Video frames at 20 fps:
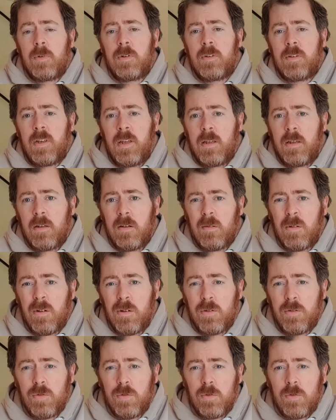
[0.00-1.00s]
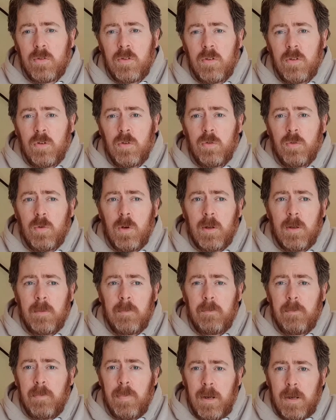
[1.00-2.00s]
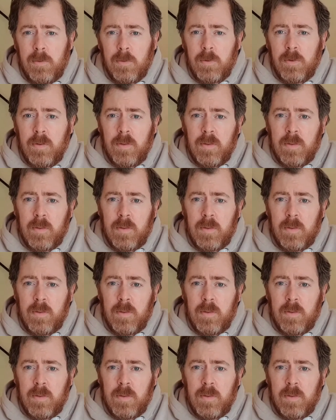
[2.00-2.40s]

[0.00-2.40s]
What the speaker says: Today I'm going to talk to you about